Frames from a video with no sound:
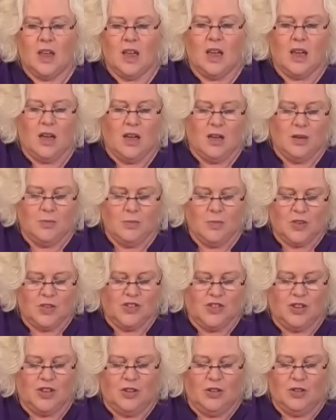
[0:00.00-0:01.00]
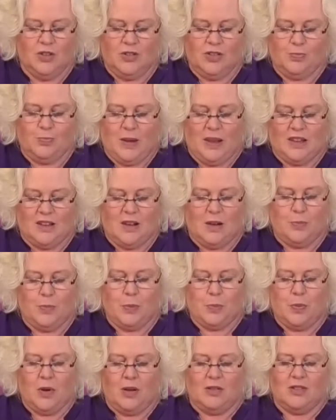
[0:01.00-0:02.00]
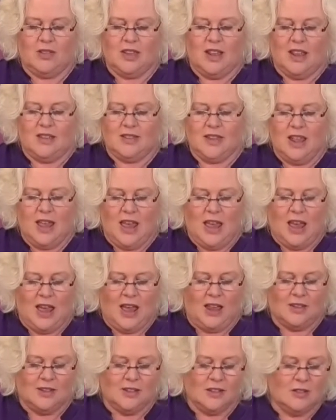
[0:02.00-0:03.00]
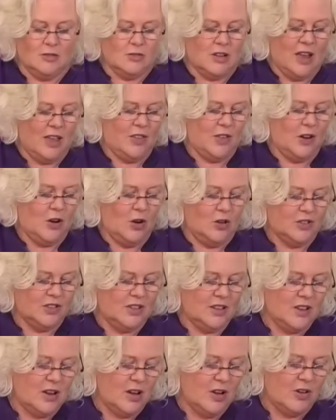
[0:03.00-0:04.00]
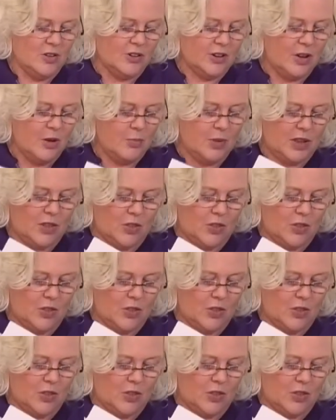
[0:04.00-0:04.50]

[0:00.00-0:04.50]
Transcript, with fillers: um, to speed up the process and still get the glossy card coming